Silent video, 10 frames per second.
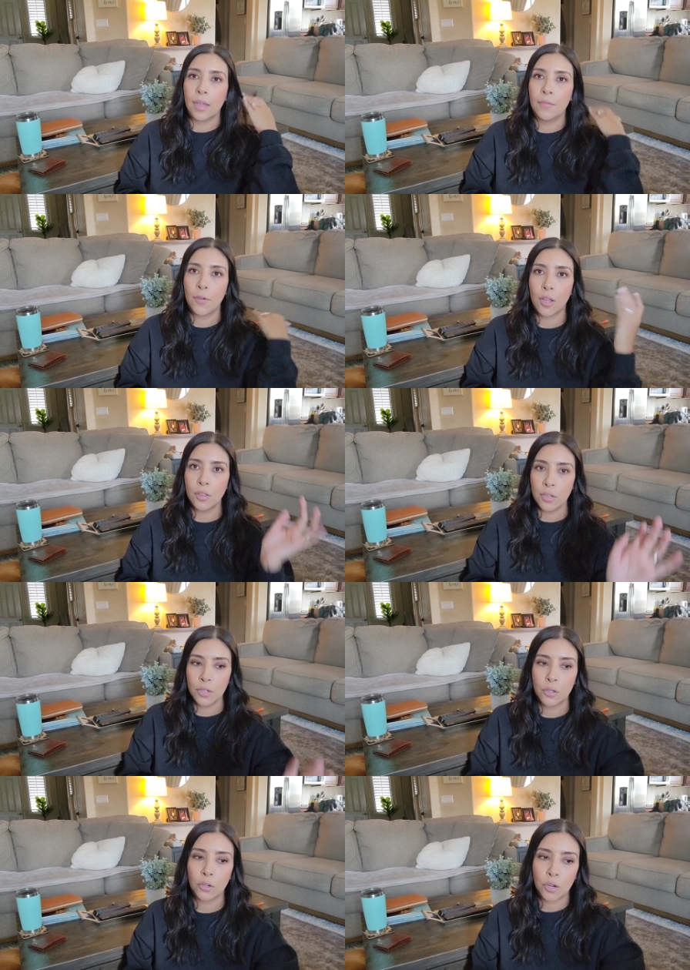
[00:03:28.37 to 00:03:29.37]
I follow
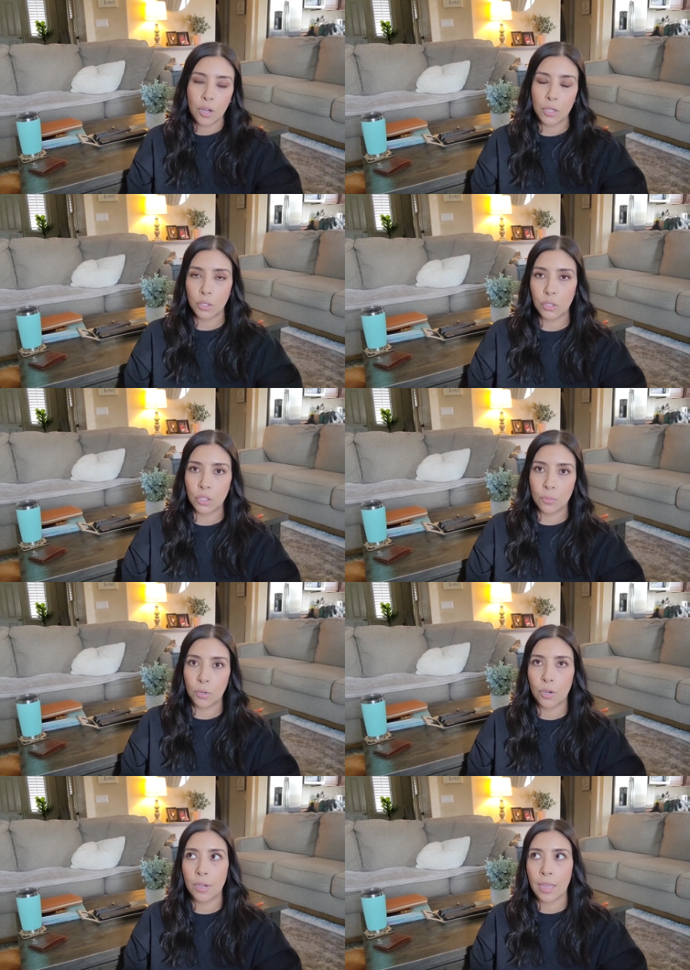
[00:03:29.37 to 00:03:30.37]
a girl on
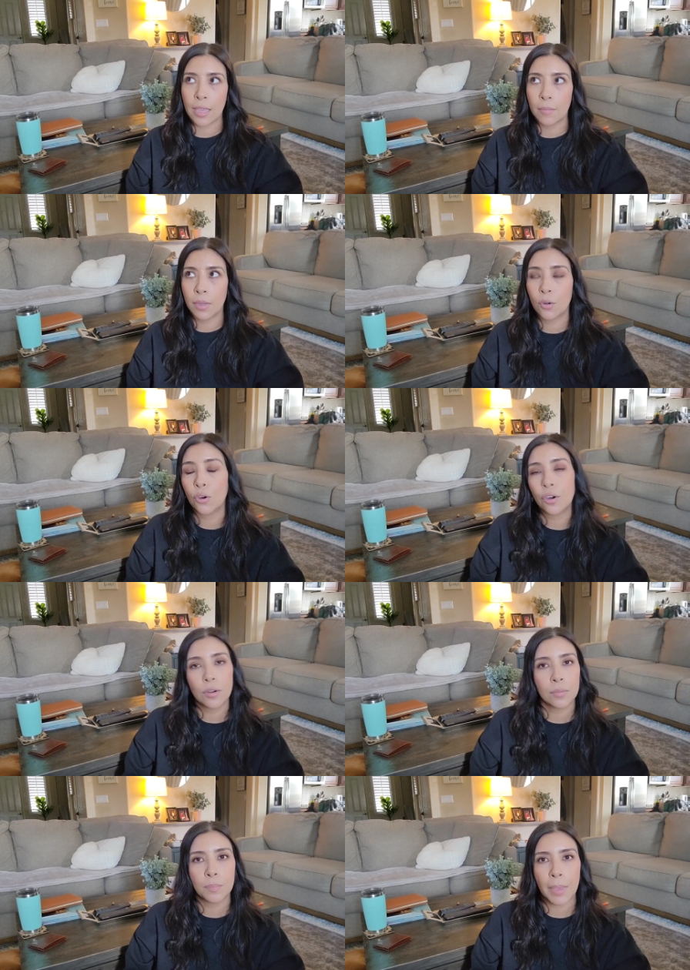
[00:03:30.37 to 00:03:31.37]
YouTube, her name or
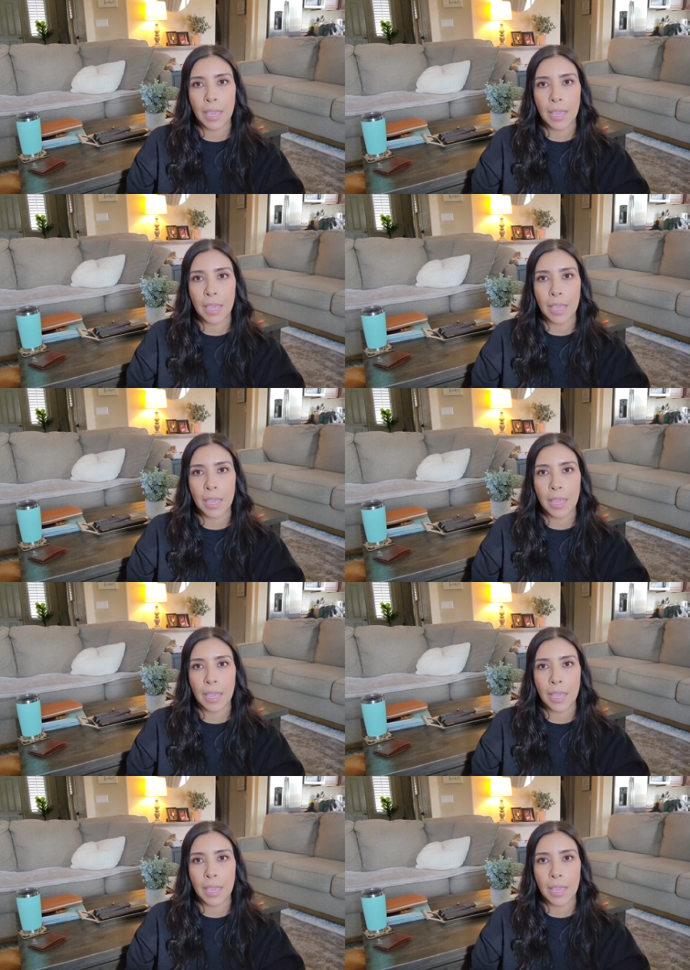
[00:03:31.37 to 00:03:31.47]
her